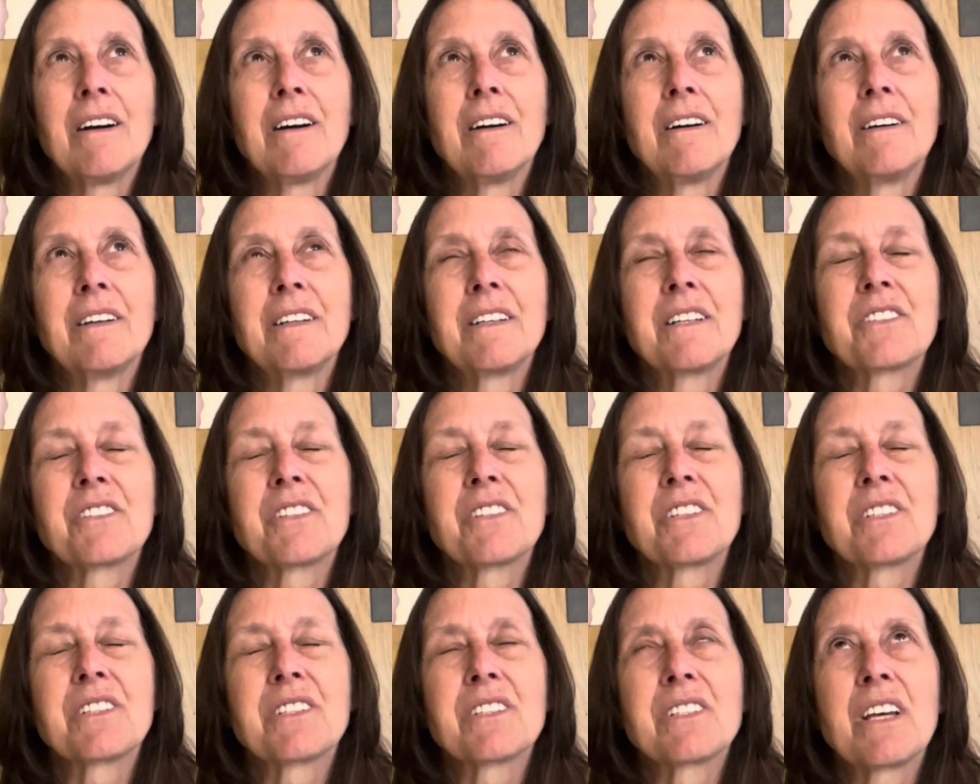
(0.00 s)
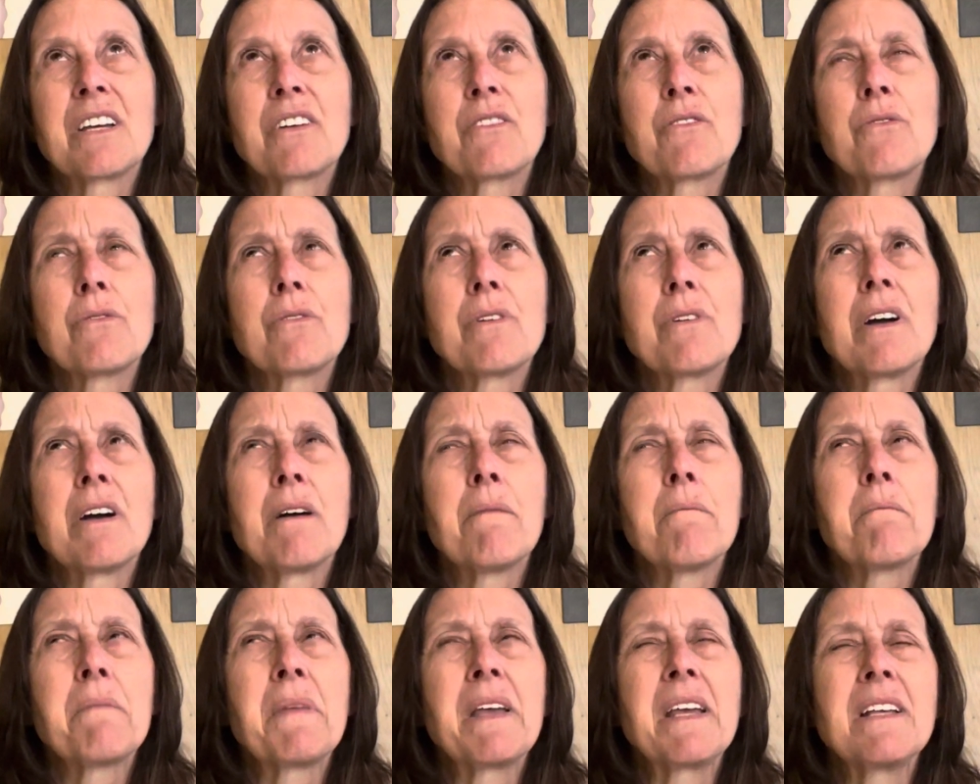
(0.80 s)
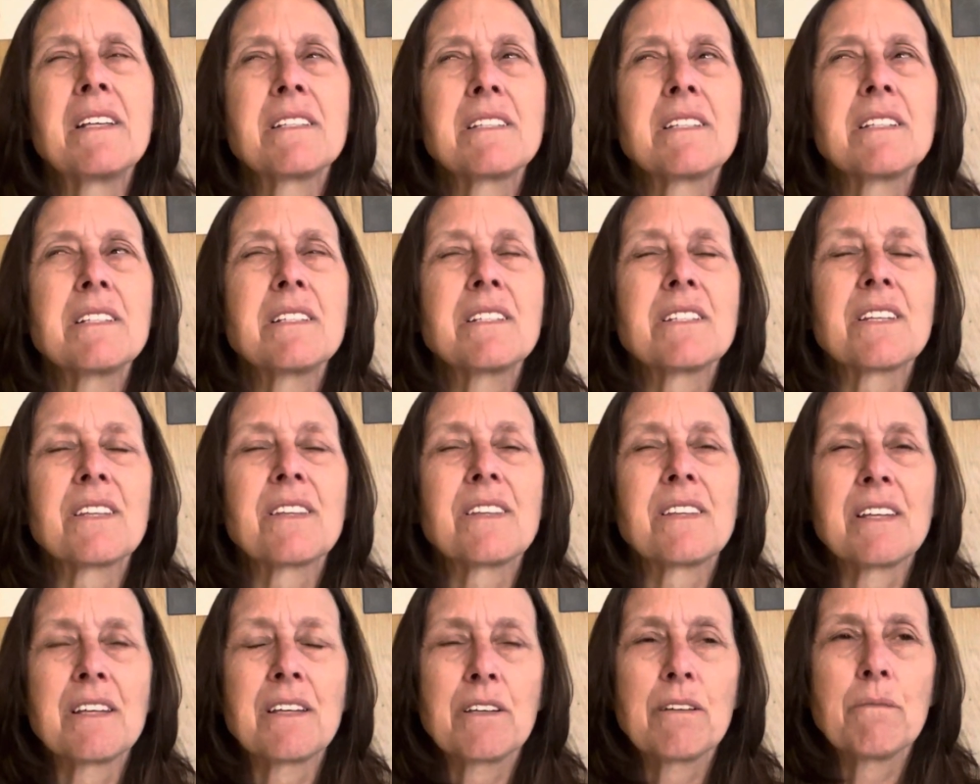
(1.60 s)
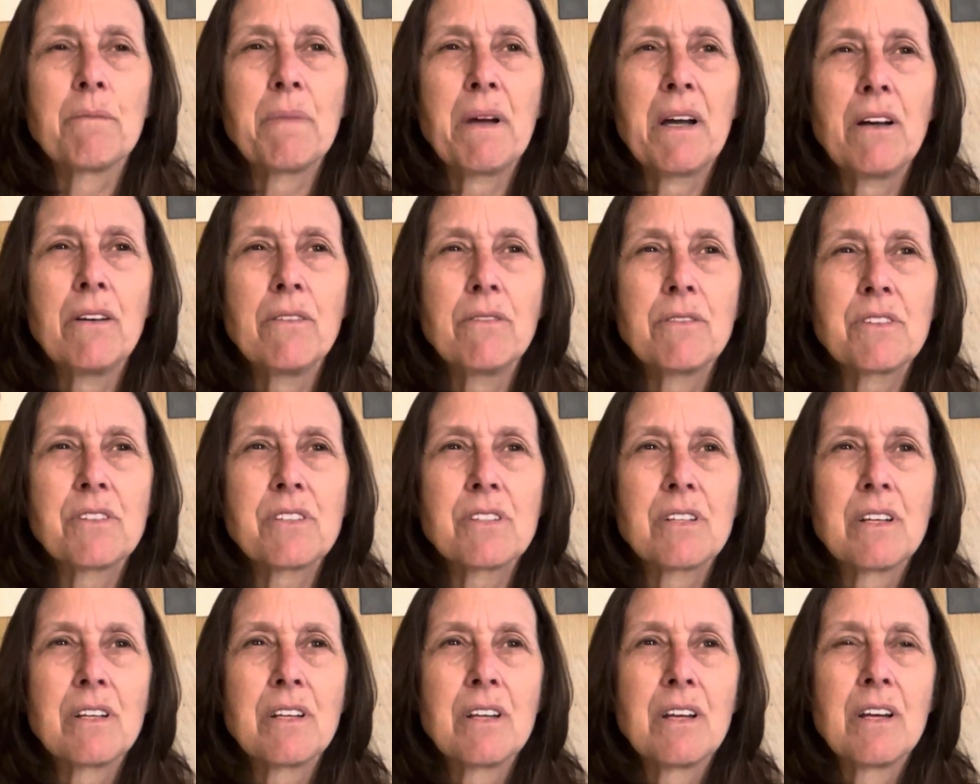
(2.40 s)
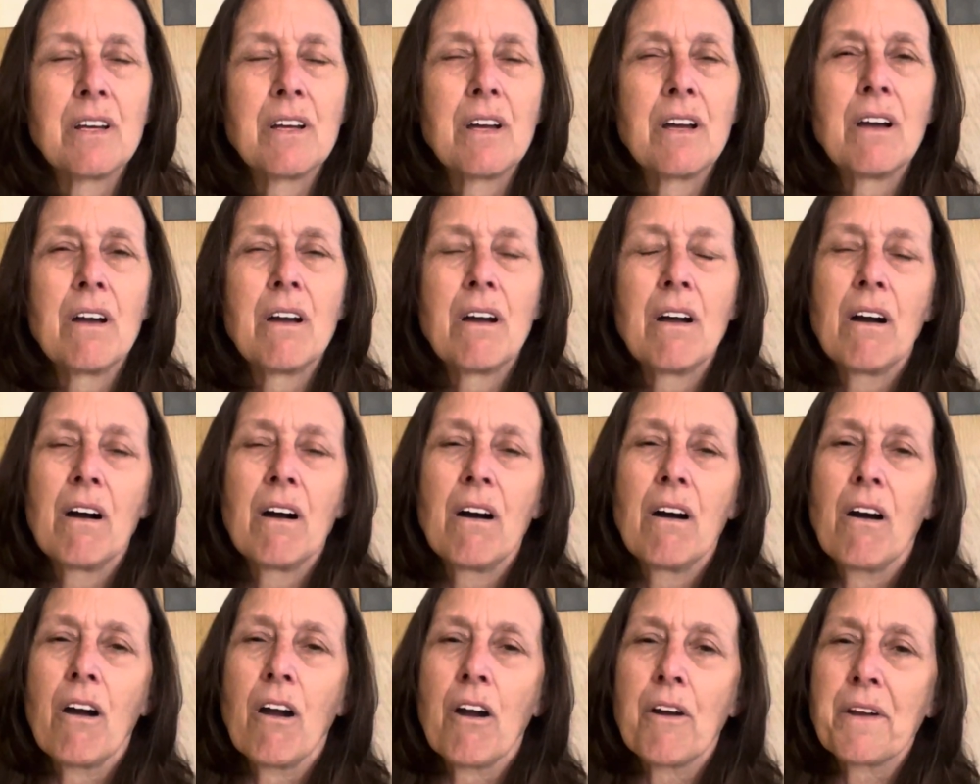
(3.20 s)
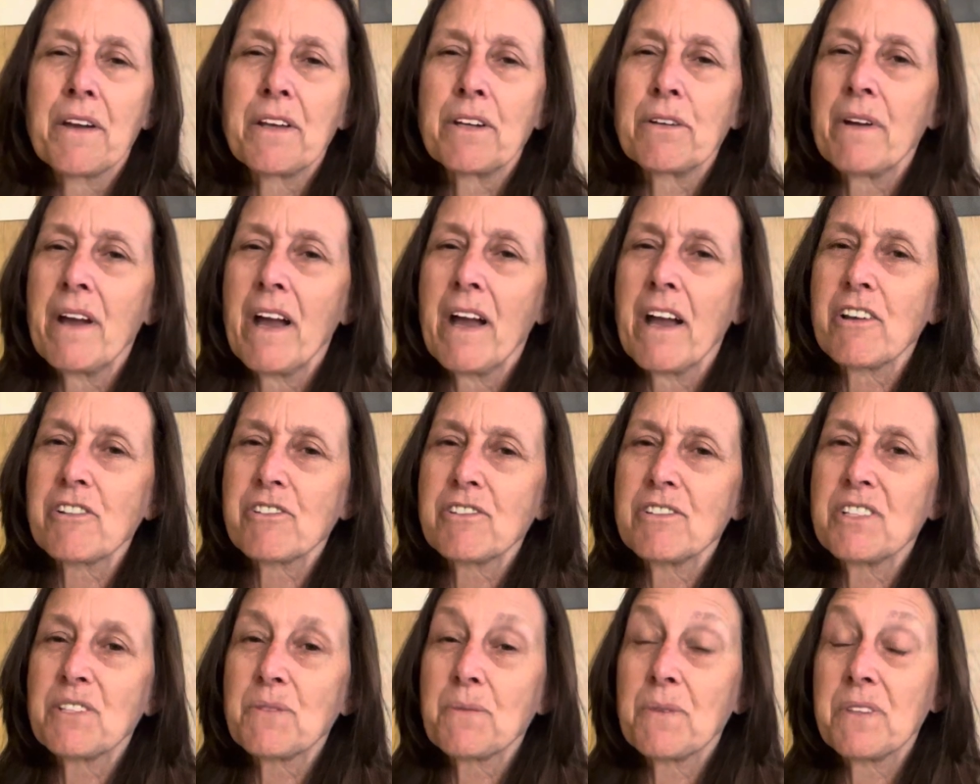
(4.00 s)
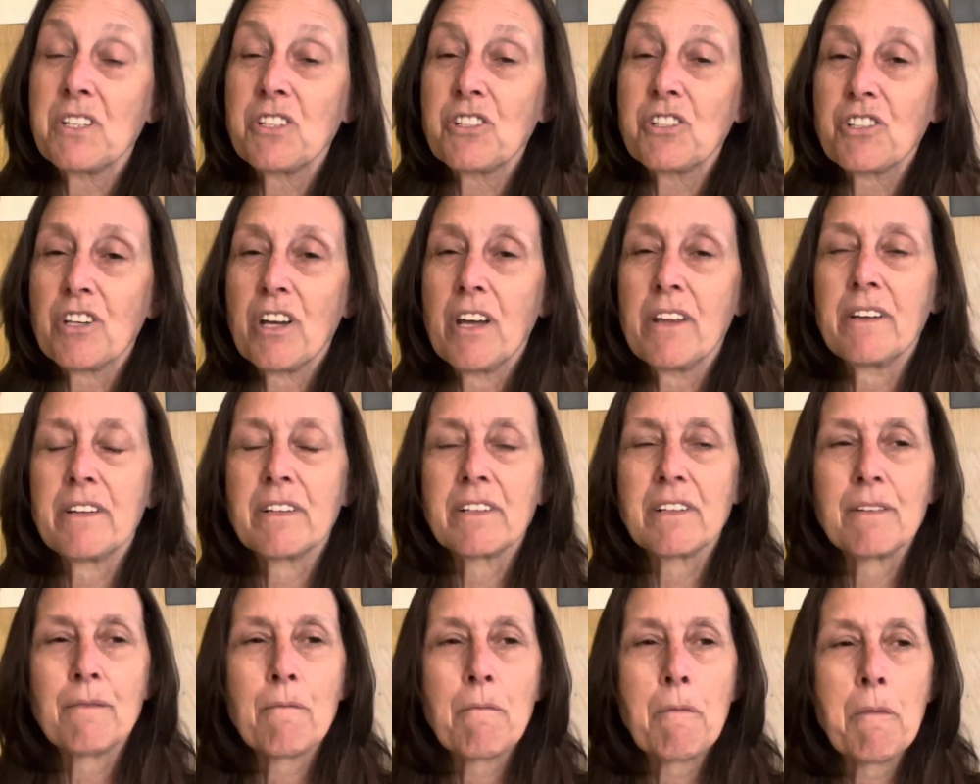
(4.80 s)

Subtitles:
And it's just so amazing to think about our interactions with each other,